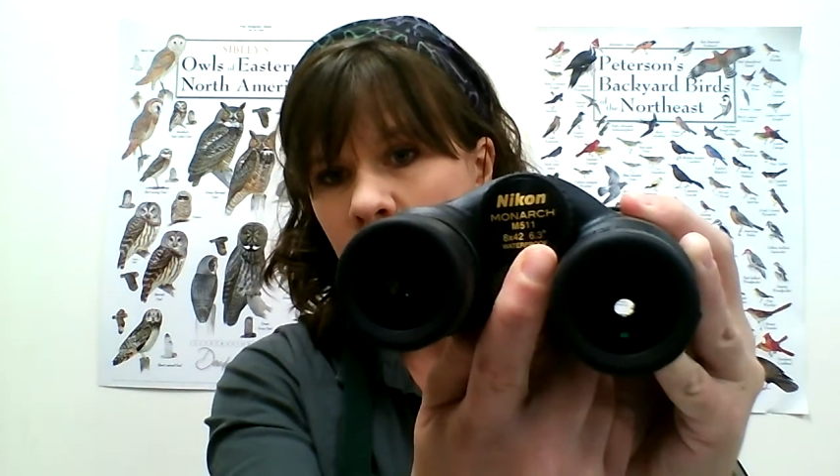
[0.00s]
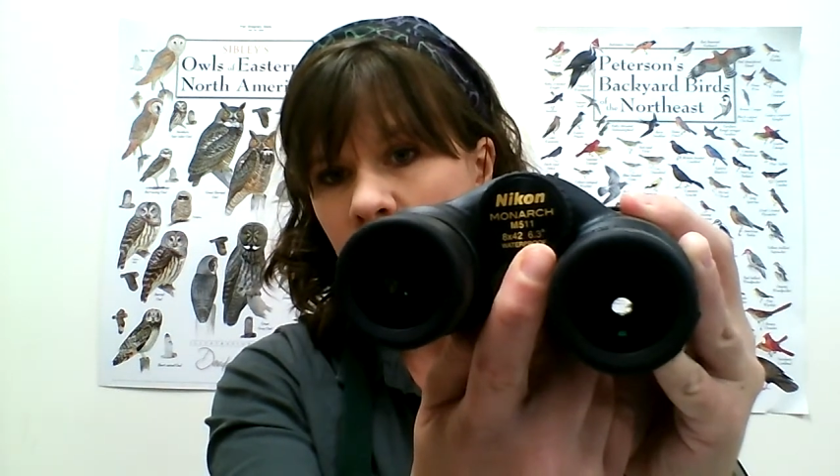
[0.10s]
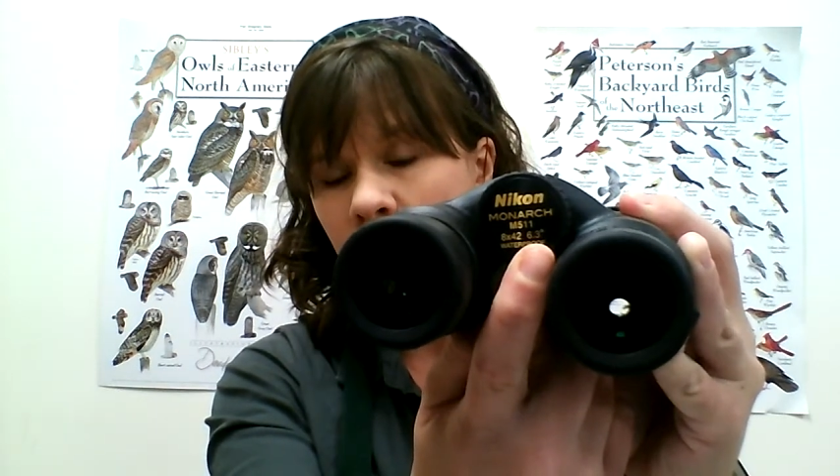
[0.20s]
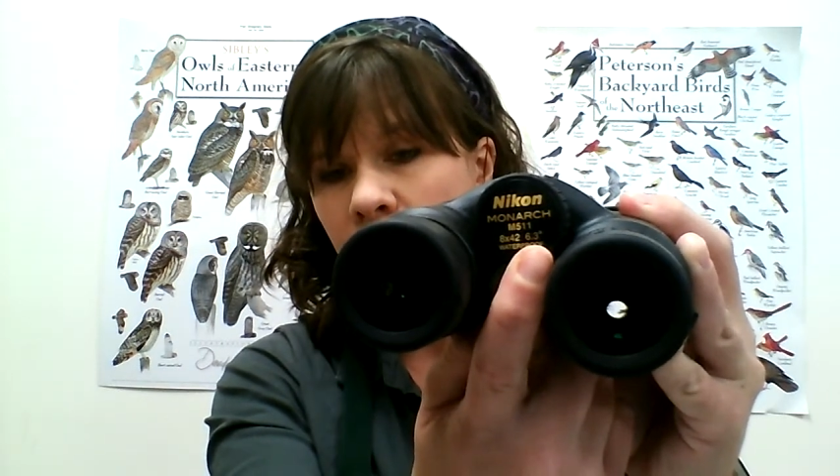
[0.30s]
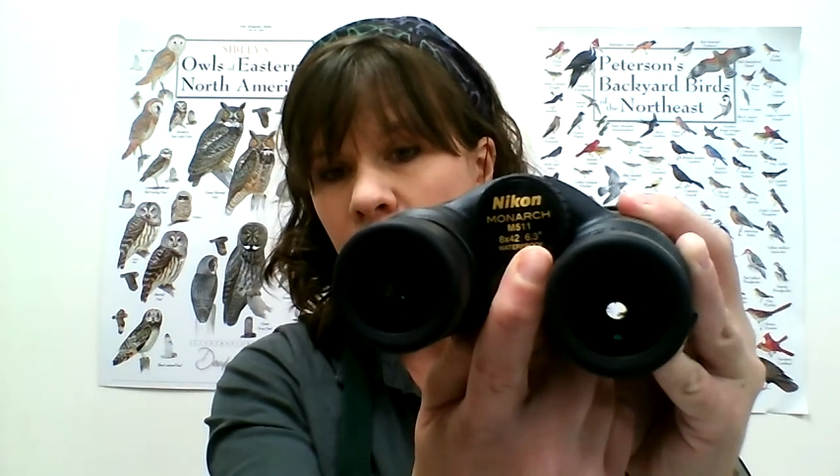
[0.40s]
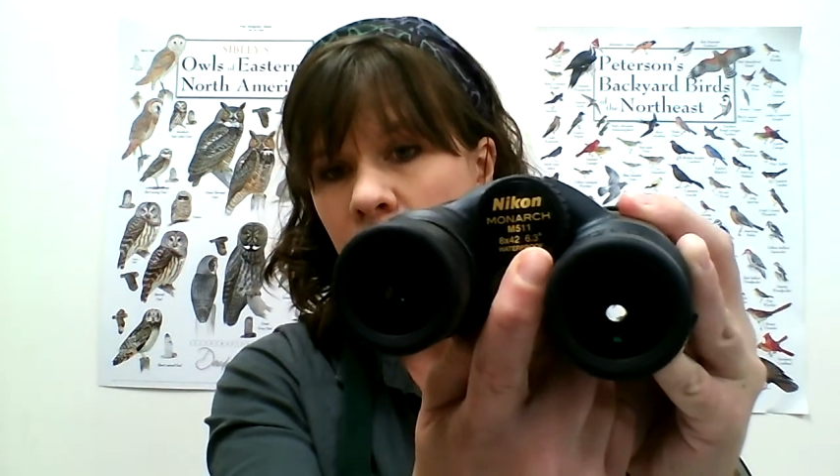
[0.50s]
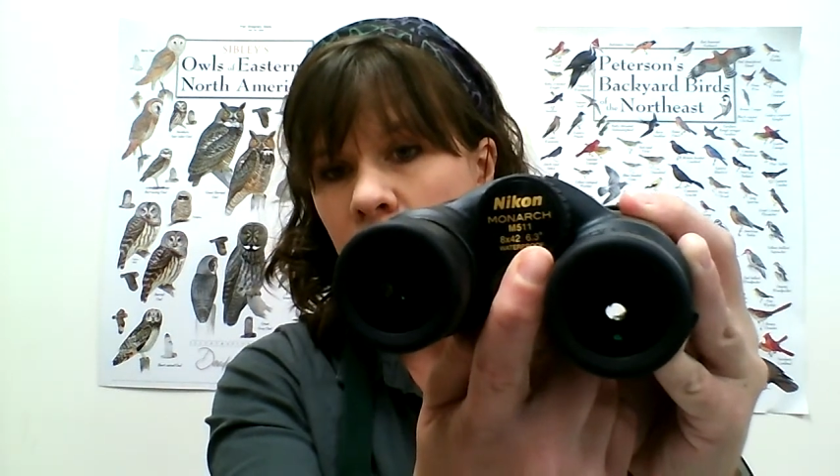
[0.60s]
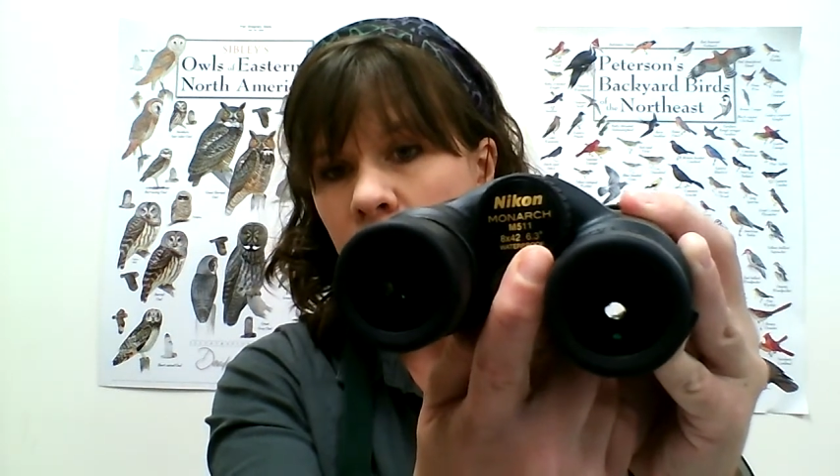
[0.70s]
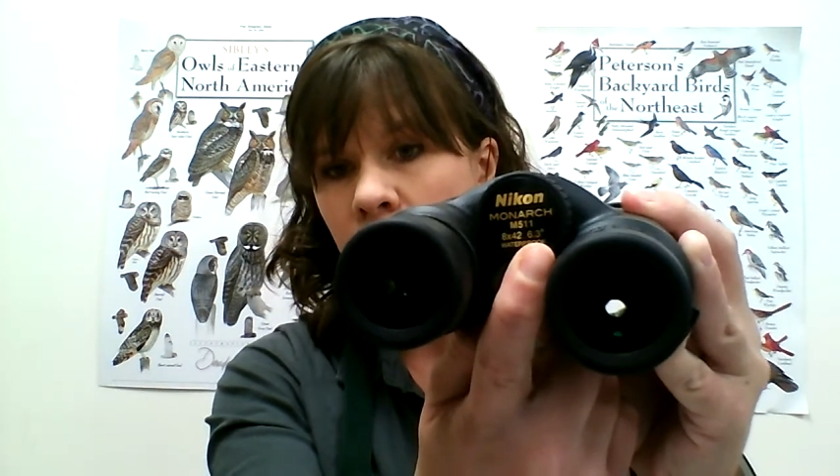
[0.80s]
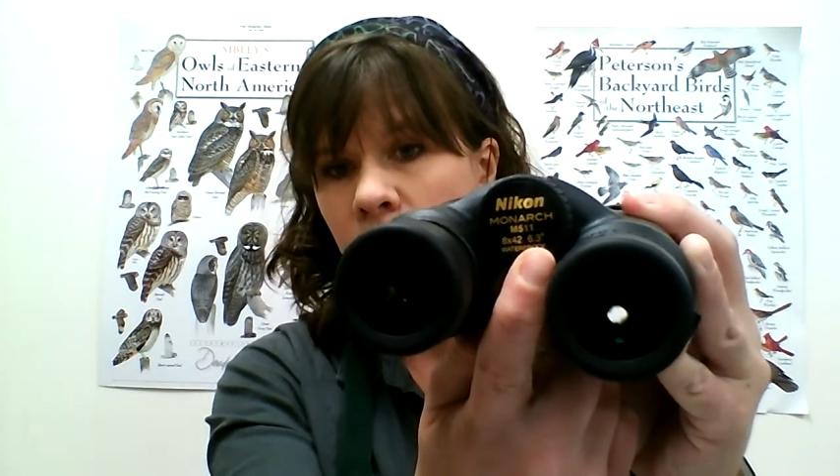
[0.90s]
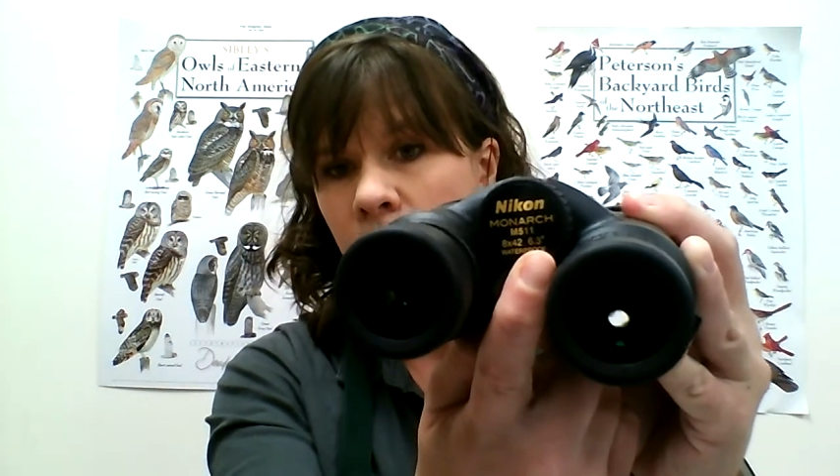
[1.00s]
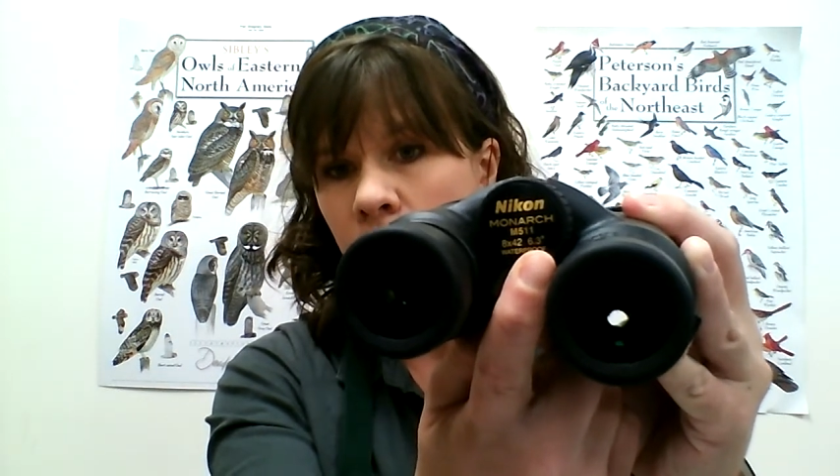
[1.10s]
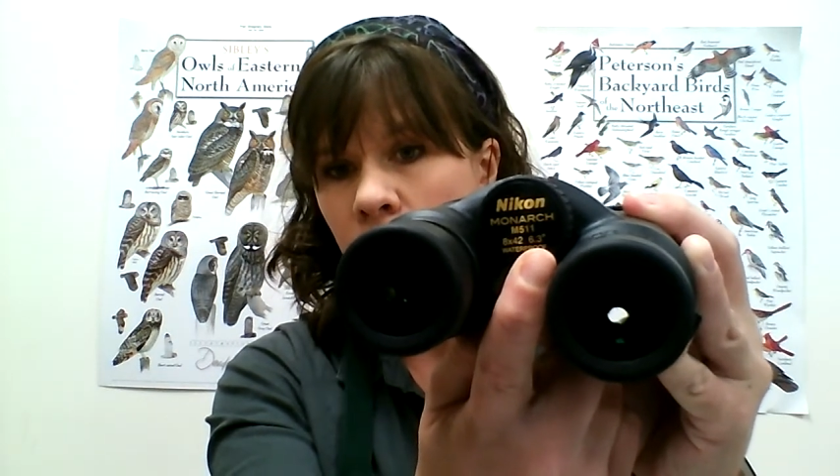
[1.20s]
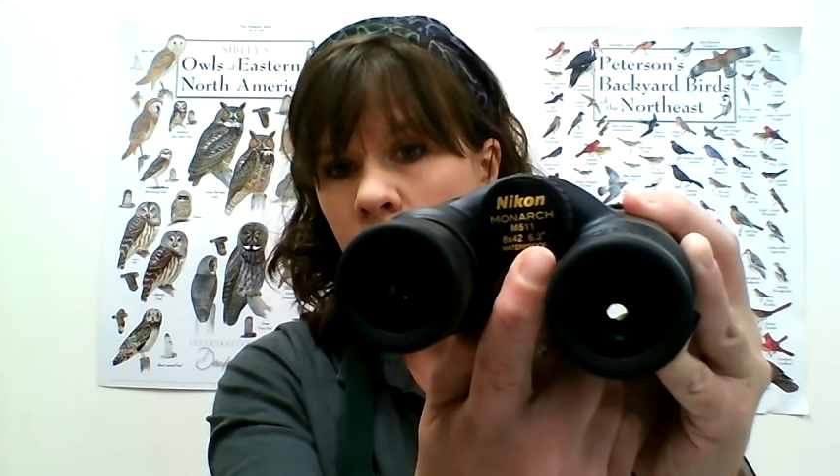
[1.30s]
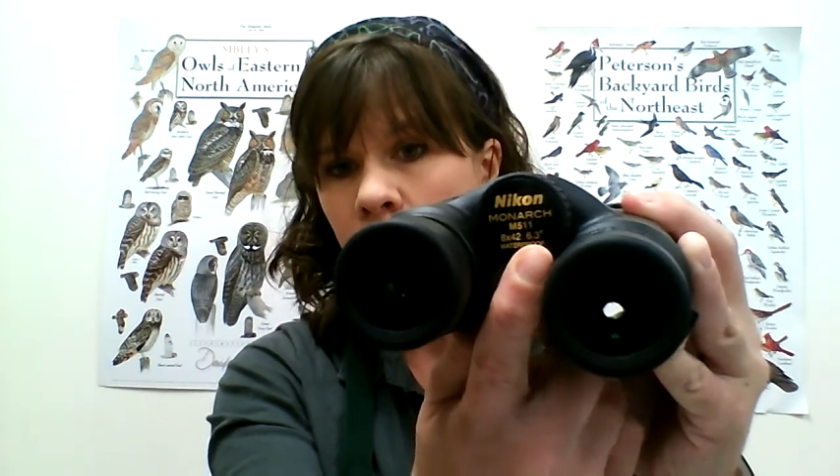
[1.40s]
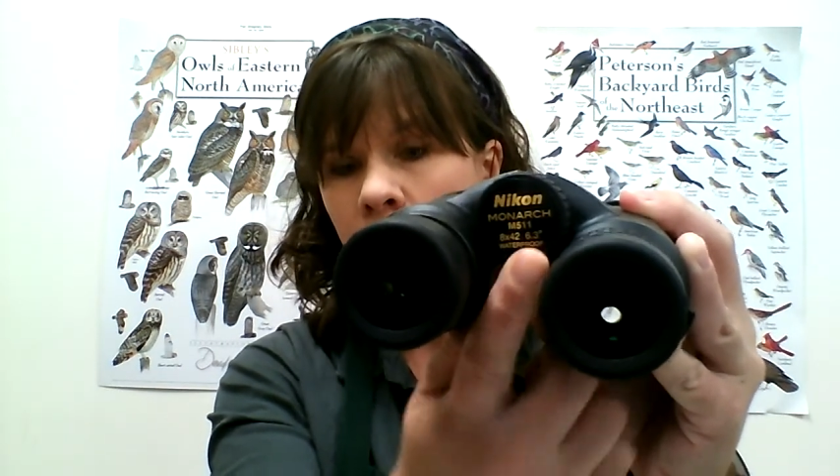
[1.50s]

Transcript: the field of view.